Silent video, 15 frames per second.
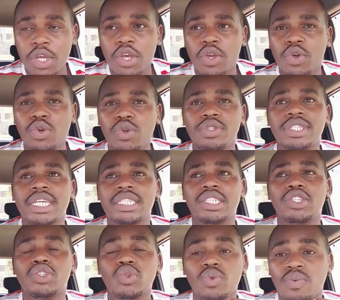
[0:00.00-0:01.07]
you know, starting
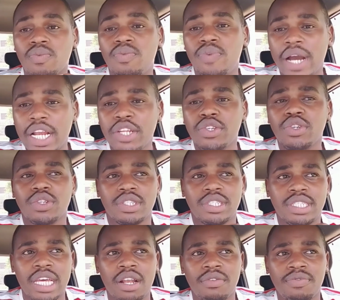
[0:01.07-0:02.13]
to value
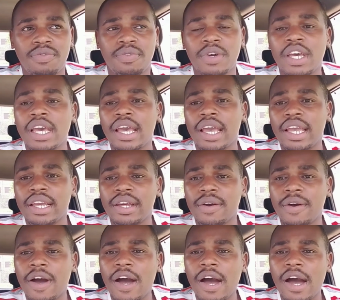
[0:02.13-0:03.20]
yourself eh,
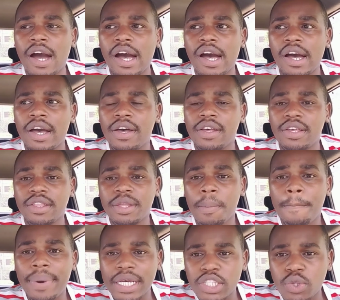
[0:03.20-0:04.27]
uh, in the
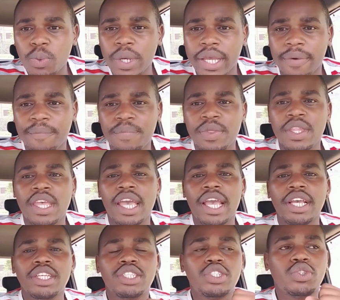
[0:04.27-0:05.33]
best way
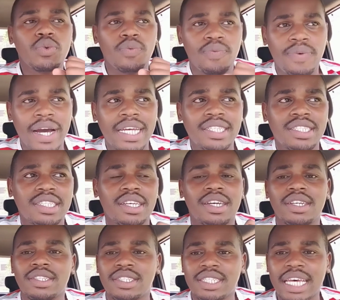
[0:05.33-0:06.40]
is to first
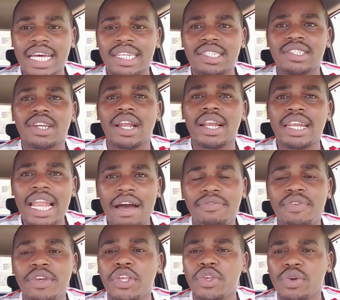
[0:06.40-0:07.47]
start
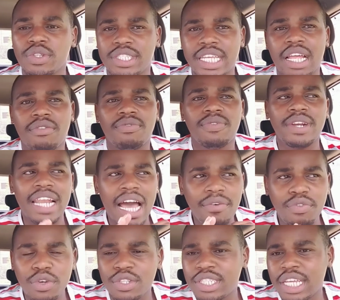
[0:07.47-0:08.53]
loving yourself. Love
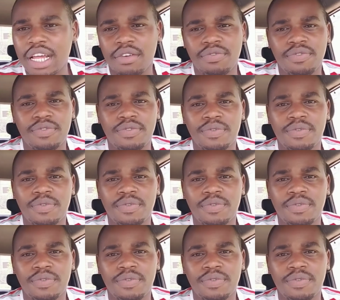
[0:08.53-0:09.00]
yourself.